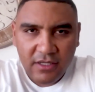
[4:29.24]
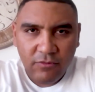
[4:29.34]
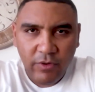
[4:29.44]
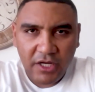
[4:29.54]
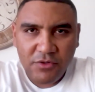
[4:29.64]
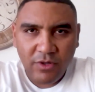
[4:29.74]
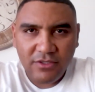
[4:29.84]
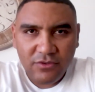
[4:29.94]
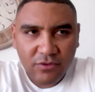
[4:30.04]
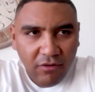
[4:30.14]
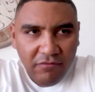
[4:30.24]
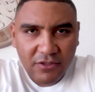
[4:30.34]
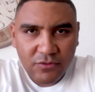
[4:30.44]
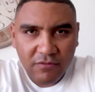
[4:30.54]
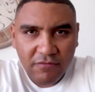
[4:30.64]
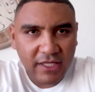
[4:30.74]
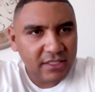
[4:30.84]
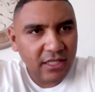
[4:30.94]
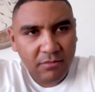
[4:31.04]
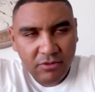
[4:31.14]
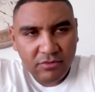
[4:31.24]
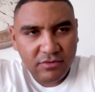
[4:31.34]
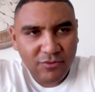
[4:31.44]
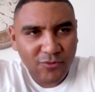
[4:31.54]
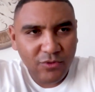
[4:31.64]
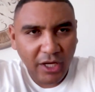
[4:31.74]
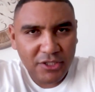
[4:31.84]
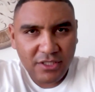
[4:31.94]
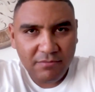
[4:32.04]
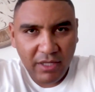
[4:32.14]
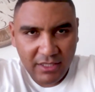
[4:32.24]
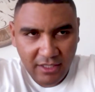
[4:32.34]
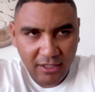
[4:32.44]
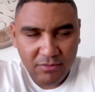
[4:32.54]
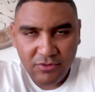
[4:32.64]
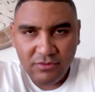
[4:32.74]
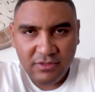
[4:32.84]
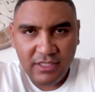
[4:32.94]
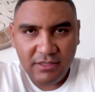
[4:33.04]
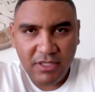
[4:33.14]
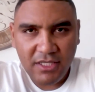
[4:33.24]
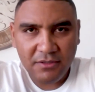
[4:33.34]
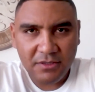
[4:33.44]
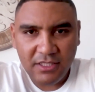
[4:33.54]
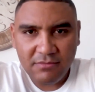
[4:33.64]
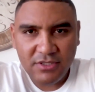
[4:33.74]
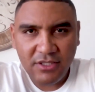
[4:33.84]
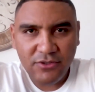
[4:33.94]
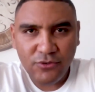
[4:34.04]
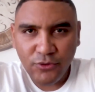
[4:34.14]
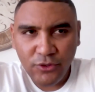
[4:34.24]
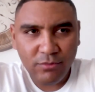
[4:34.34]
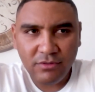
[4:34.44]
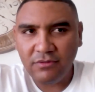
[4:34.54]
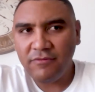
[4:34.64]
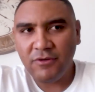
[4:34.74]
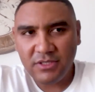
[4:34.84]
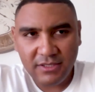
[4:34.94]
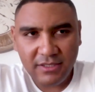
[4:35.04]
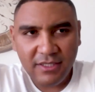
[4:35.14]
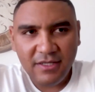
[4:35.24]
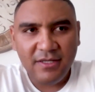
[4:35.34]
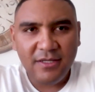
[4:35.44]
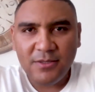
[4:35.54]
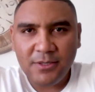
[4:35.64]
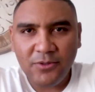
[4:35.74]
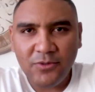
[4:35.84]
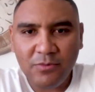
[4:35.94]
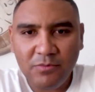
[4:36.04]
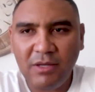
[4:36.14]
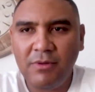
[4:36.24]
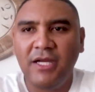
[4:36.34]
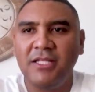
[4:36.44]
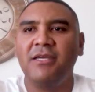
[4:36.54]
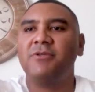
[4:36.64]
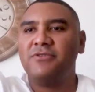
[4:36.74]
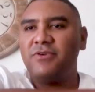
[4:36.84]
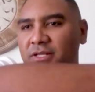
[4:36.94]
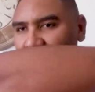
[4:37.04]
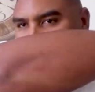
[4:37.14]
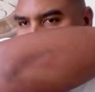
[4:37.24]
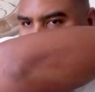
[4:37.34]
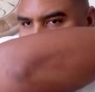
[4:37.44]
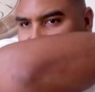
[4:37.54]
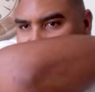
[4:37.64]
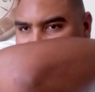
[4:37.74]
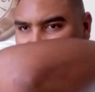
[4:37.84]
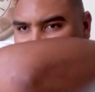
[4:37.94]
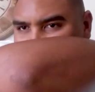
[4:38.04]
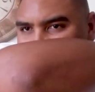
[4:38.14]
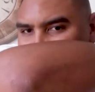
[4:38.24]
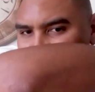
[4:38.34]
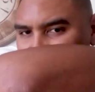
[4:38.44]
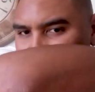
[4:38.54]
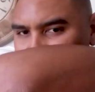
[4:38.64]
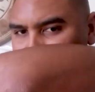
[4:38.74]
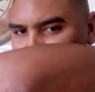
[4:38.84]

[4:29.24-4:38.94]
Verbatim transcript: we actually want you to cough into a flexed elbow or actually a bent elbow in medical terms into your cubital fossa. So maybe I can demonstrate, Nick, it's basically just coughing in your